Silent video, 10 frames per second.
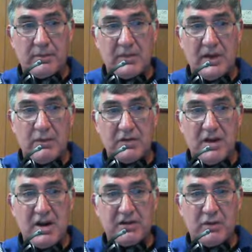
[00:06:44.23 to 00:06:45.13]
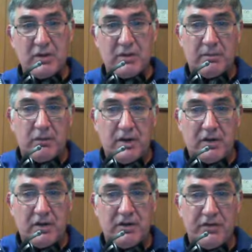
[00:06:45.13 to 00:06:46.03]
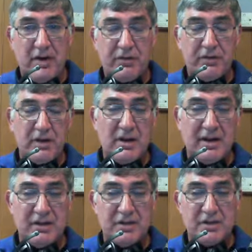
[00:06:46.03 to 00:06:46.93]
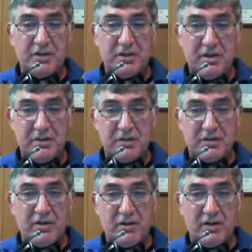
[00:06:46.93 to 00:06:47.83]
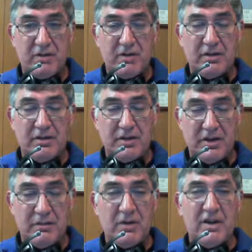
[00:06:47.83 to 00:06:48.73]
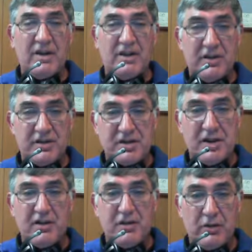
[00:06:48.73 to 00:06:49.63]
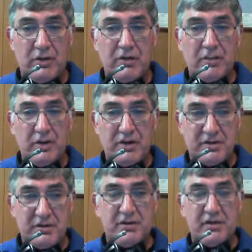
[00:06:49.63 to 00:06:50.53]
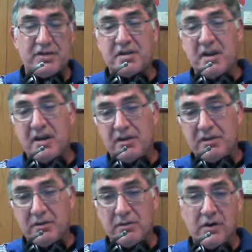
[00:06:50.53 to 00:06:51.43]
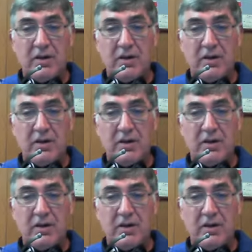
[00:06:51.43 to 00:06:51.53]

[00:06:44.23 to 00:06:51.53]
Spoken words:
There were times where, when I taught drafting, I had to demonstrate to them, this is how you hold a pencil, this is how you